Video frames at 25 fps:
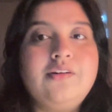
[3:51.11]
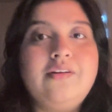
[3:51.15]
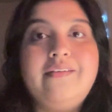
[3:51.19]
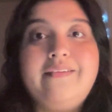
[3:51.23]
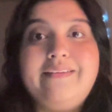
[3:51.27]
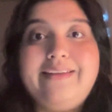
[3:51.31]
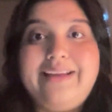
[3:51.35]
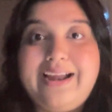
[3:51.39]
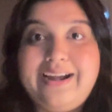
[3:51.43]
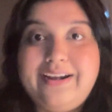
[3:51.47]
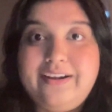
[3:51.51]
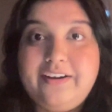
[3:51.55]

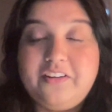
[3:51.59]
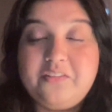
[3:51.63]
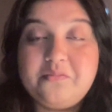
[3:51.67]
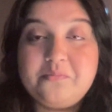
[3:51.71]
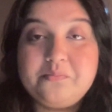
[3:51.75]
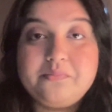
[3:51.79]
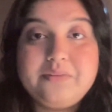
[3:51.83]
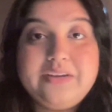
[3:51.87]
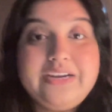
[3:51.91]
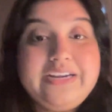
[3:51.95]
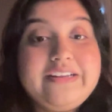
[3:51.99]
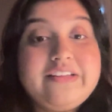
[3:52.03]

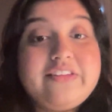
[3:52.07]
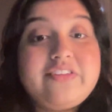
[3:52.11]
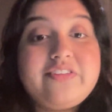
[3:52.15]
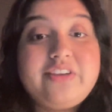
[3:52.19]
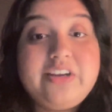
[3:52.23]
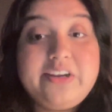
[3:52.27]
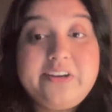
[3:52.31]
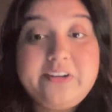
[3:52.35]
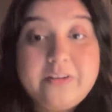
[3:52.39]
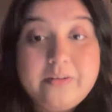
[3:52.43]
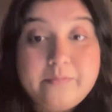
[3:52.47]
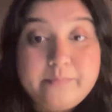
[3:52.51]
random, it is
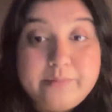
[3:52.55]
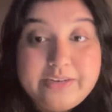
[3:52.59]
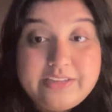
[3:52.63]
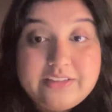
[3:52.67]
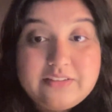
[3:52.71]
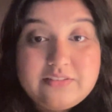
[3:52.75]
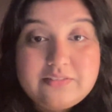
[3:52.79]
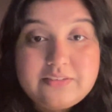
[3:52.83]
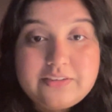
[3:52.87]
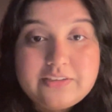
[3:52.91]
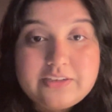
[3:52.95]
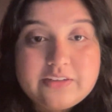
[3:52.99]

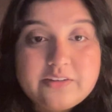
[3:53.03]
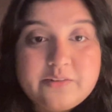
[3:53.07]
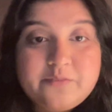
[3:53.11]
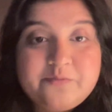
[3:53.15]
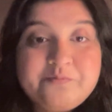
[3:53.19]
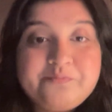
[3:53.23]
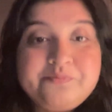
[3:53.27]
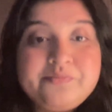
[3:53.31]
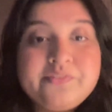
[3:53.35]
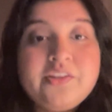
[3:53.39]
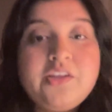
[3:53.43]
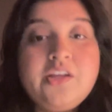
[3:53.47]
deterministic.
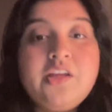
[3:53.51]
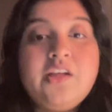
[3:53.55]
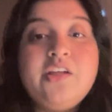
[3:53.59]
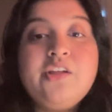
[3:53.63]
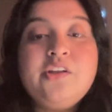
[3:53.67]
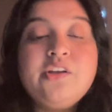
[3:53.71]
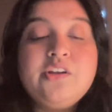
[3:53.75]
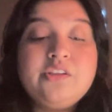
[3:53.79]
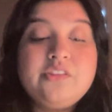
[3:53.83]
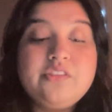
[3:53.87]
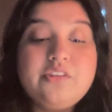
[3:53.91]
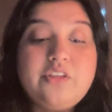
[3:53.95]

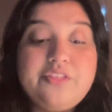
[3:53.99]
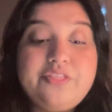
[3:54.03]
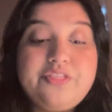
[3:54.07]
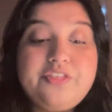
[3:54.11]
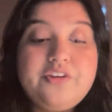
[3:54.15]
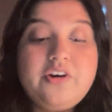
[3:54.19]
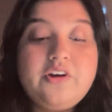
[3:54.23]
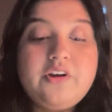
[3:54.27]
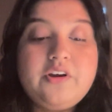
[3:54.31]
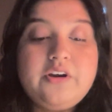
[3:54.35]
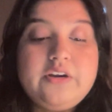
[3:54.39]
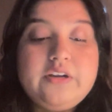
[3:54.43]
The
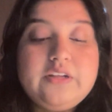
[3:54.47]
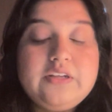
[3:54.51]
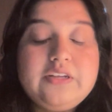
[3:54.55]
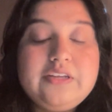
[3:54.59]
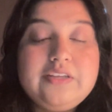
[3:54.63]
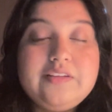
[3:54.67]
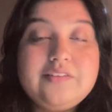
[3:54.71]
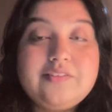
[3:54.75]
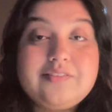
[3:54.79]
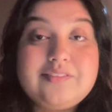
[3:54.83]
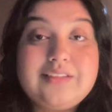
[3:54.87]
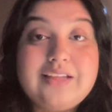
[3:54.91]
third
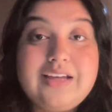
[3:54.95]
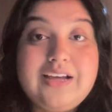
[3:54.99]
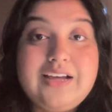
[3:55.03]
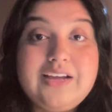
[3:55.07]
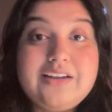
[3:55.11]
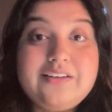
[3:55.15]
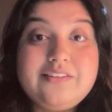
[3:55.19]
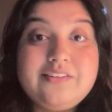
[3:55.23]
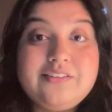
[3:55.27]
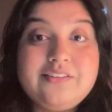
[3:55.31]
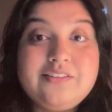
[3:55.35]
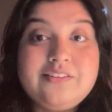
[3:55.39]
is
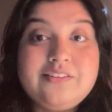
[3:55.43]
that